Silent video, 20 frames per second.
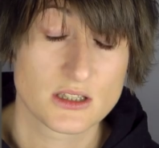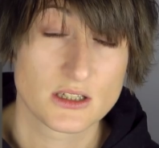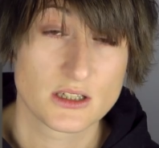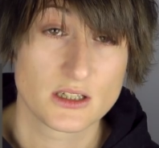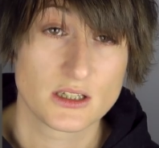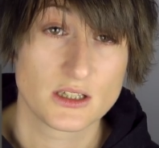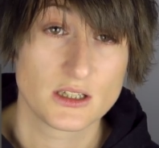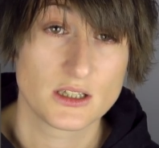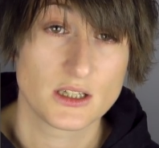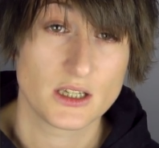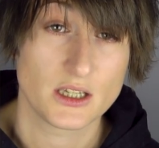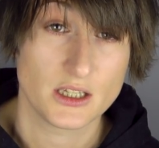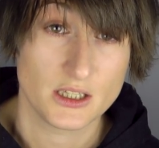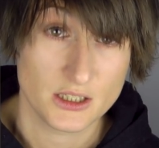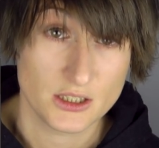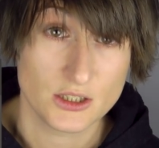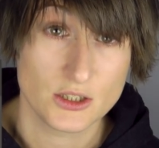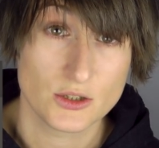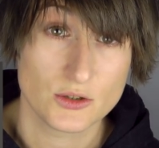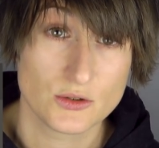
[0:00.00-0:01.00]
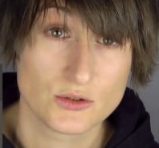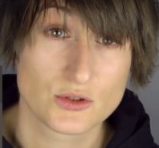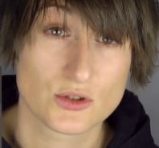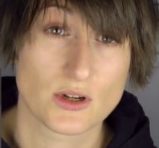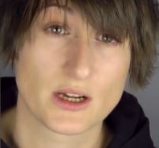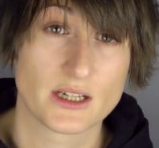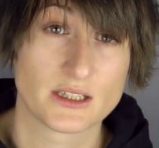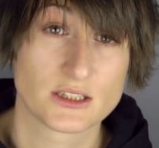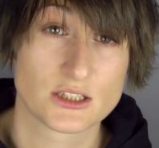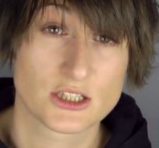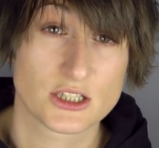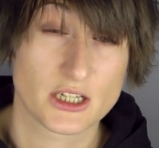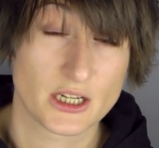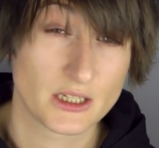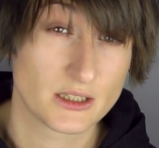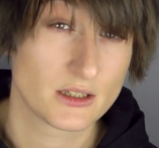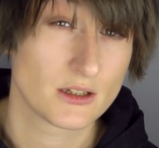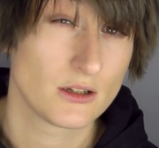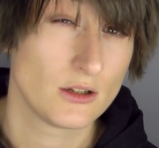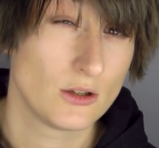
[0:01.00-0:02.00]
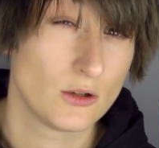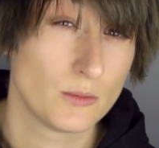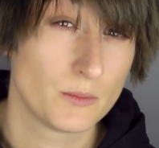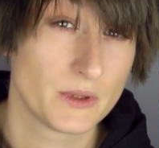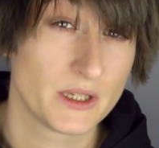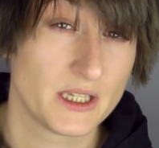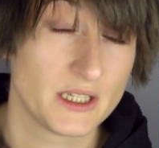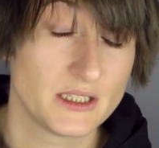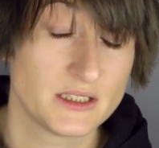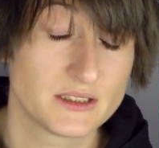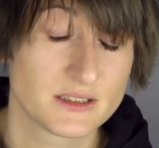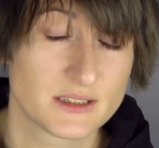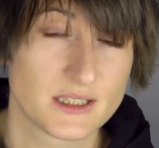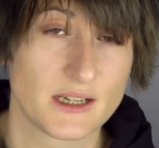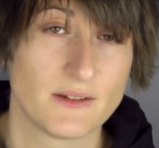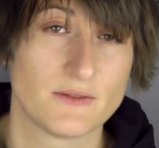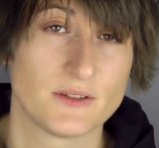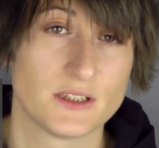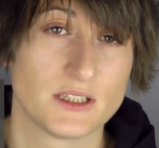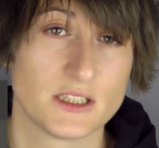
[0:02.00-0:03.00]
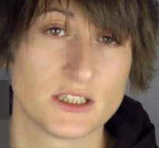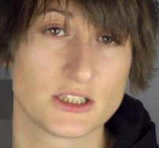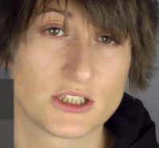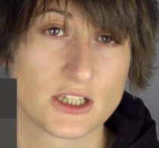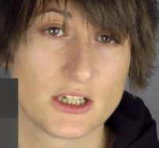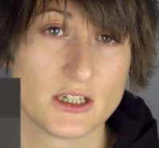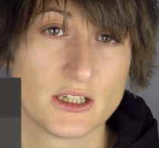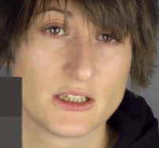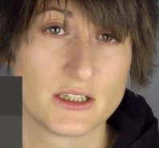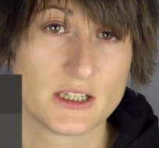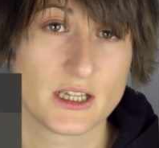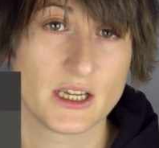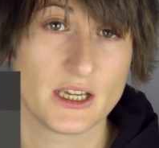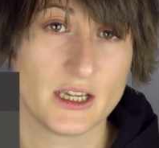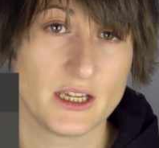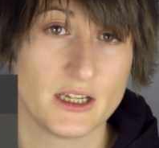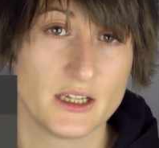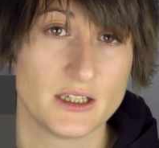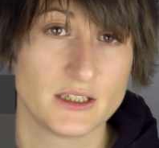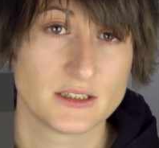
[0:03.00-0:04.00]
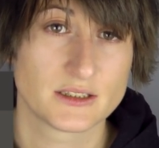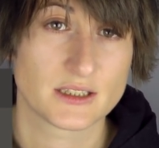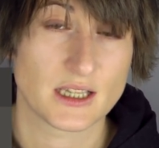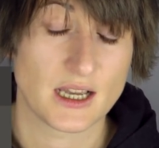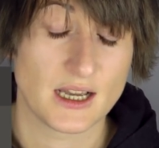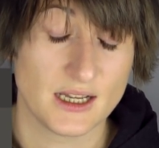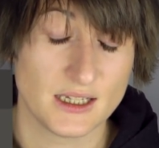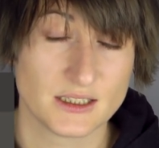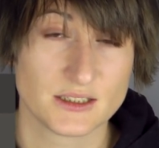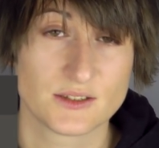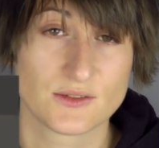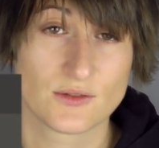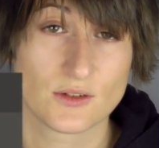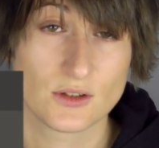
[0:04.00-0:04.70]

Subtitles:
The EU transgender lobby's definition is as